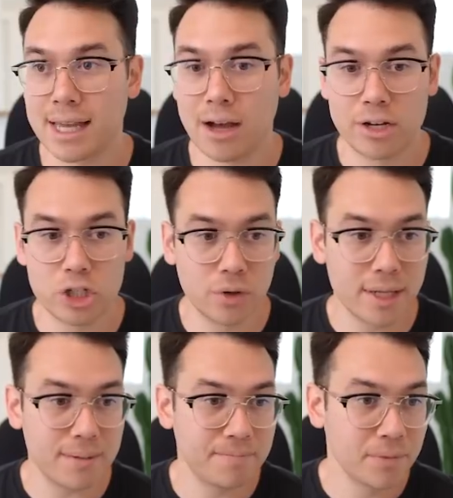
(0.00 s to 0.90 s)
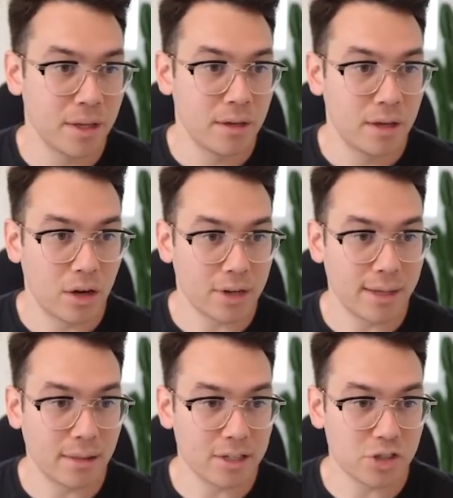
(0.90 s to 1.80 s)
how I do it.
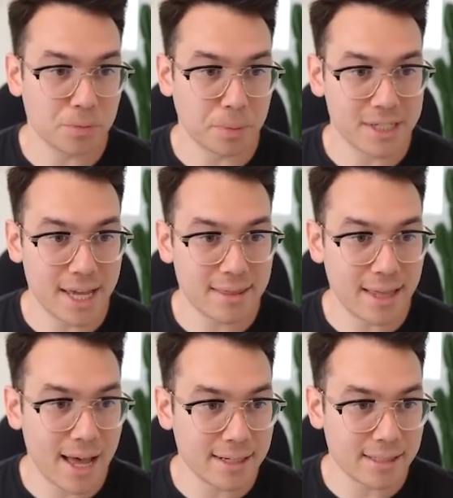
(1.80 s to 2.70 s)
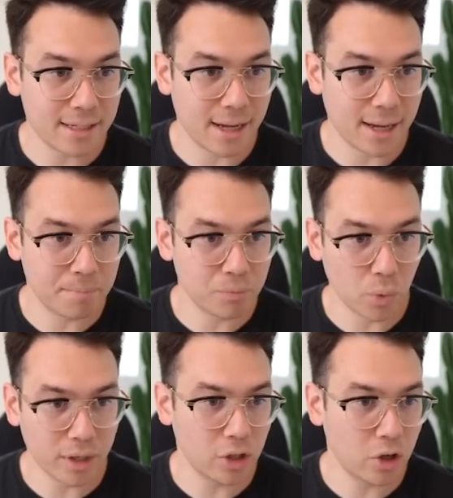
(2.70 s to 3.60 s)
Okay, let's just pretend that
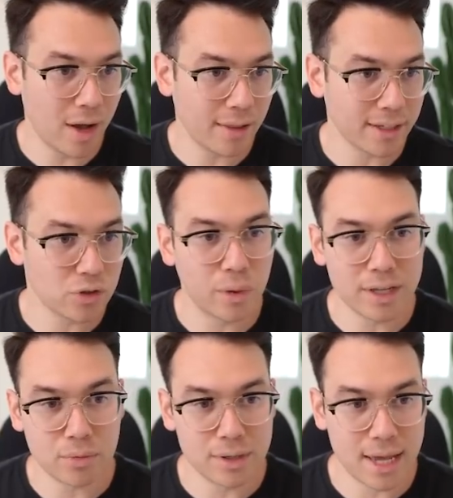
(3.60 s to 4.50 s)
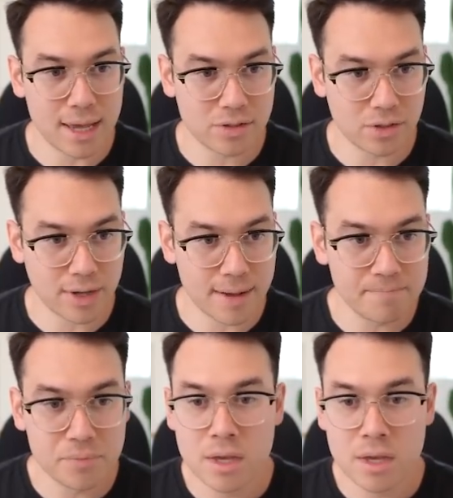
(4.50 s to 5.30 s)
we're gonna go out like 23 days, okay?